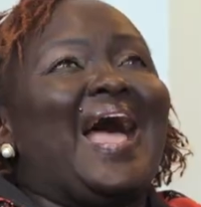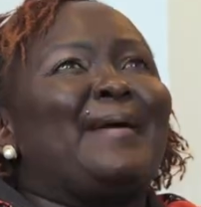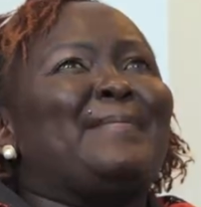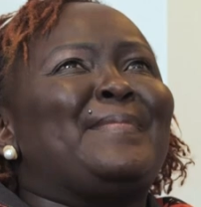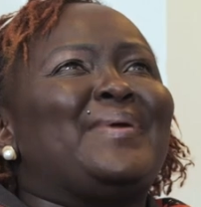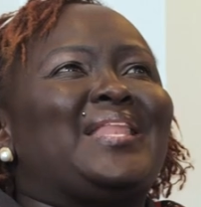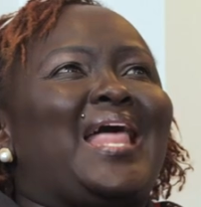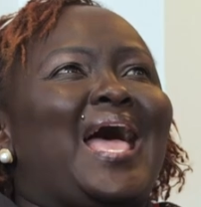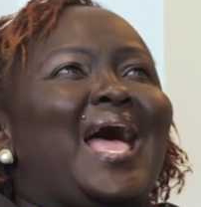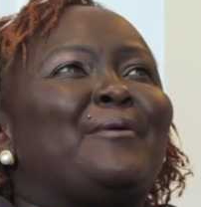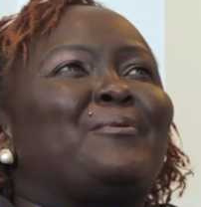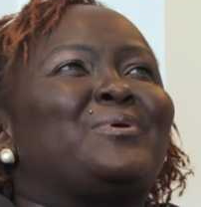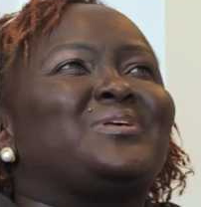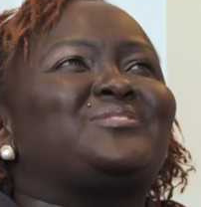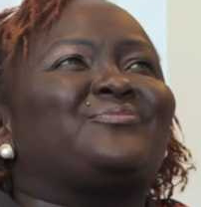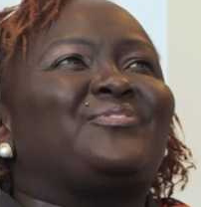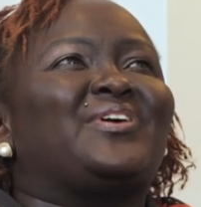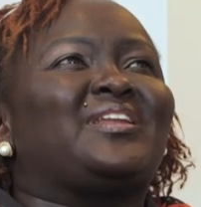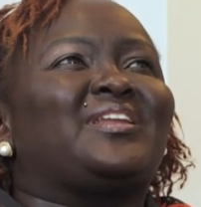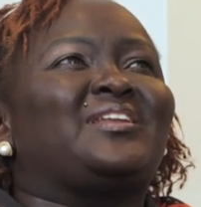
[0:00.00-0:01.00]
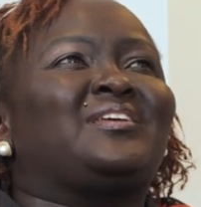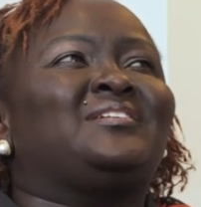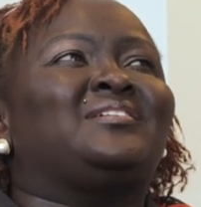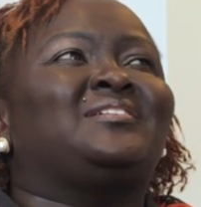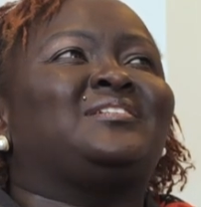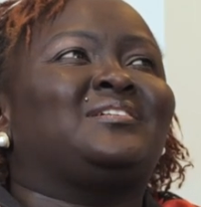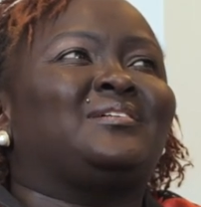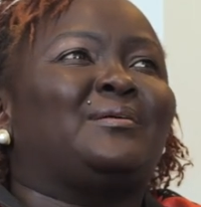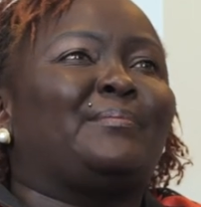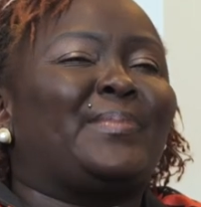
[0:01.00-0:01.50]
I mean, I was very,
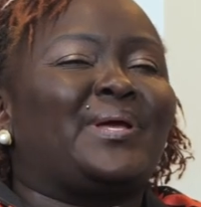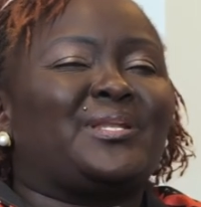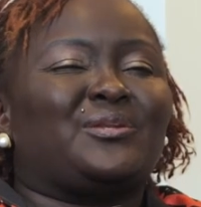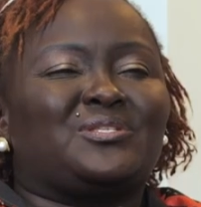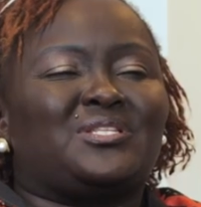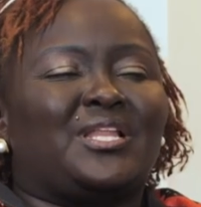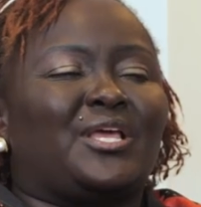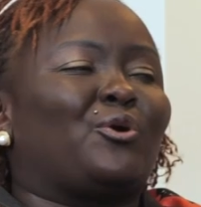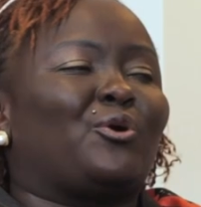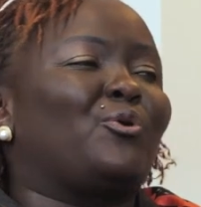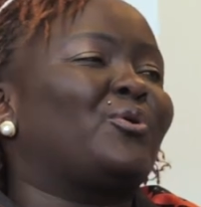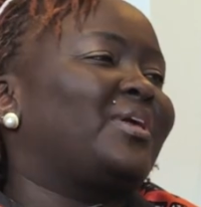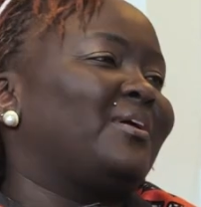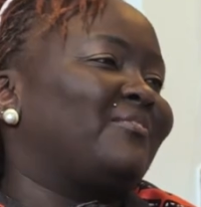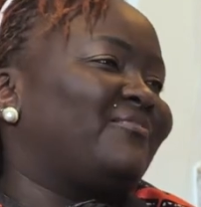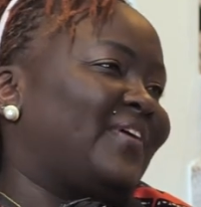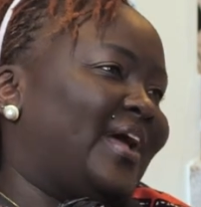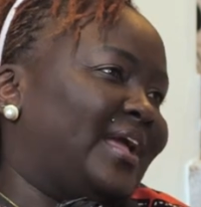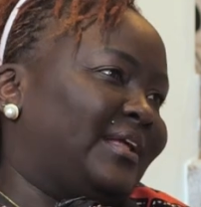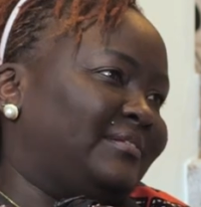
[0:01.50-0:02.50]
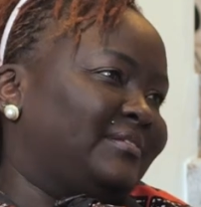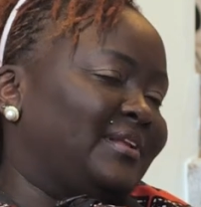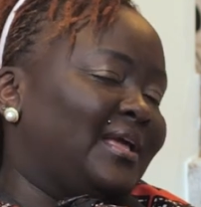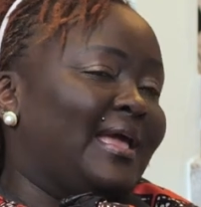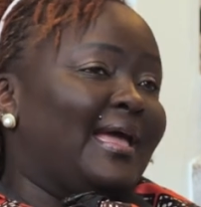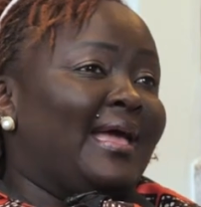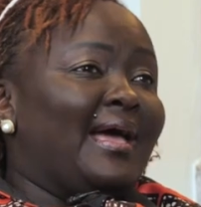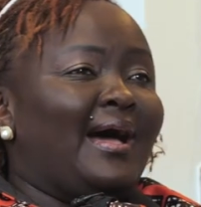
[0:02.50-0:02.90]
but I was like, okay, fine.